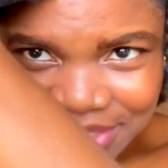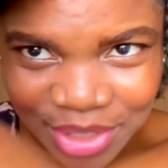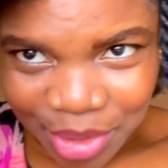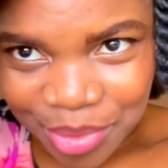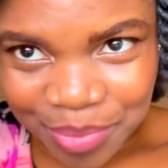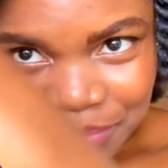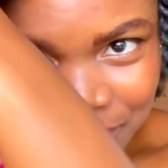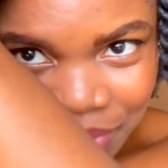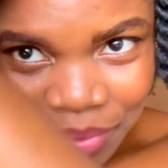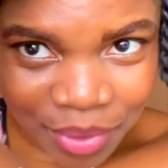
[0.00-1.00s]
so
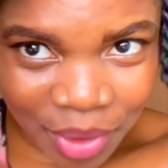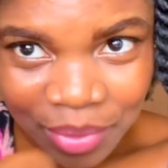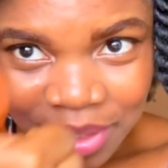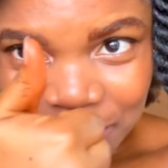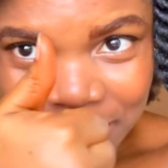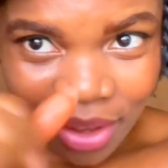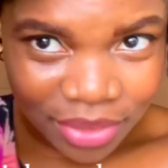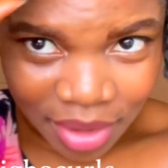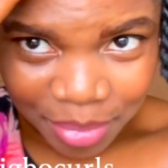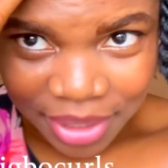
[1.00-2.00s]
we go in with our
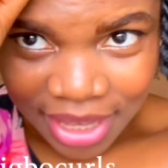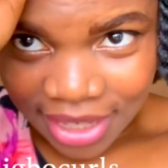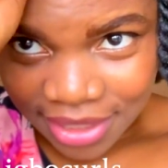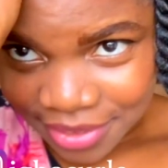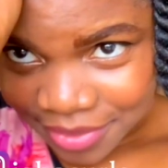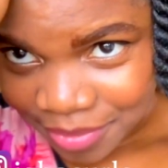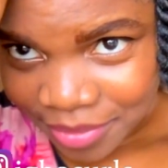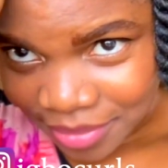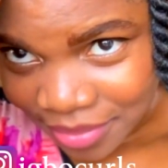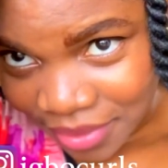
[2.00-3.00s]
thumb again,
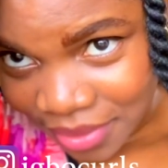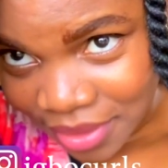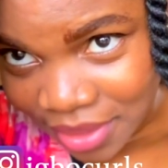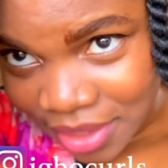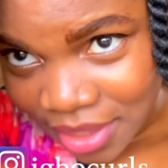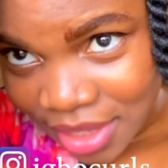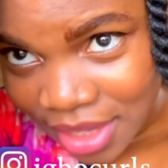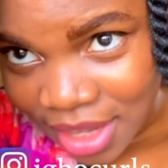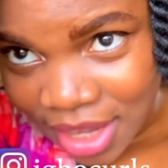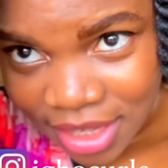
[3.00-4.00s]

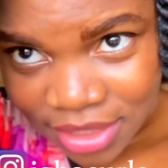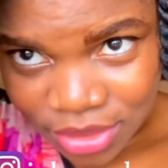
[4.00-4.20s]
like